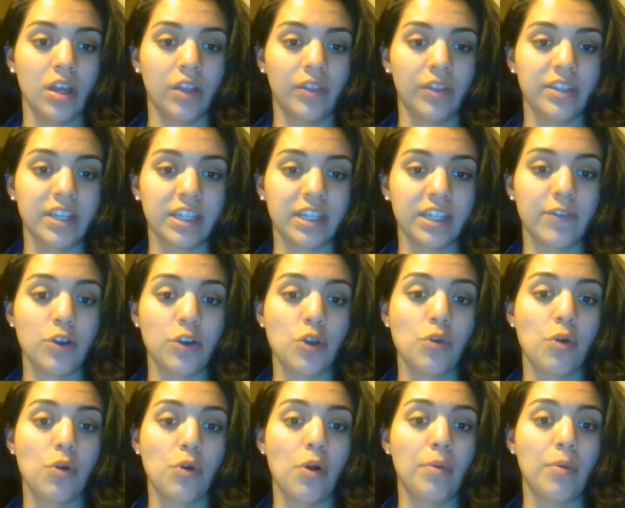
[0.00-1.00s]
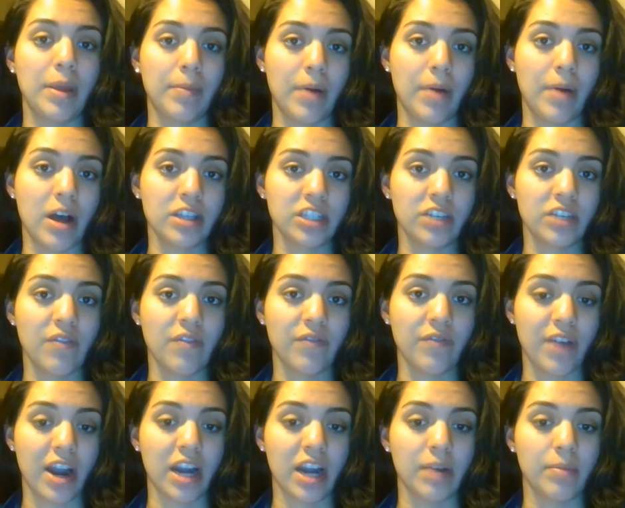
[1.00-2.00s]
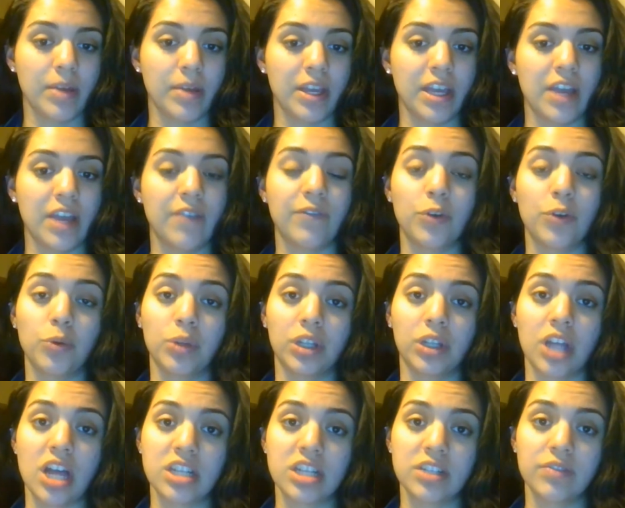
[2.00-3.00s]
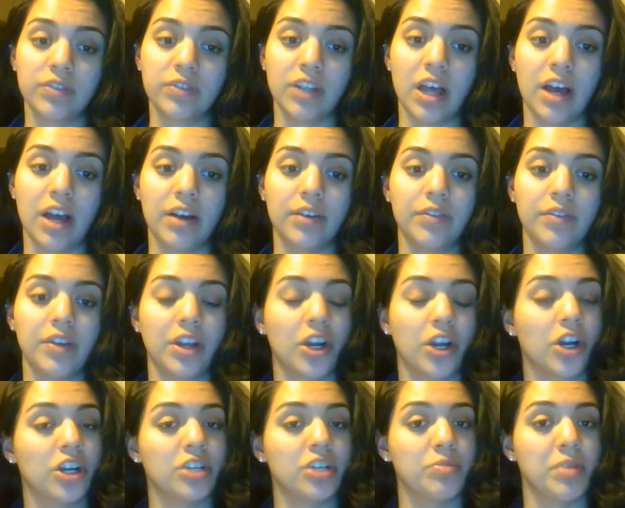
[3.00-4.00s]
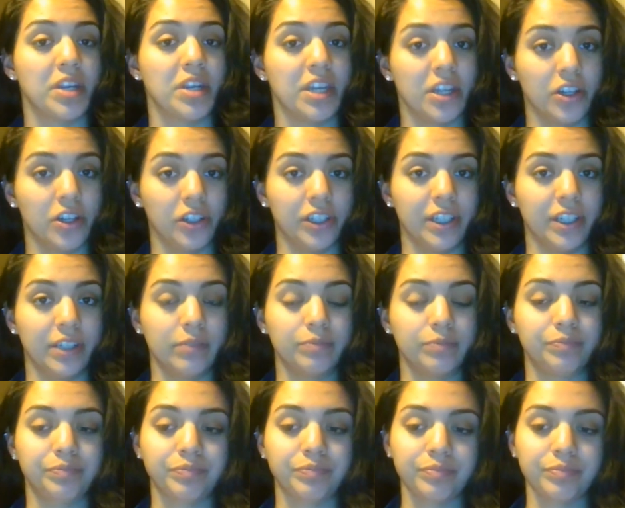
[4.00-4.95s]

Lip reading: This activity will be a positive environment and filled with lots of love, encouragement, and healing.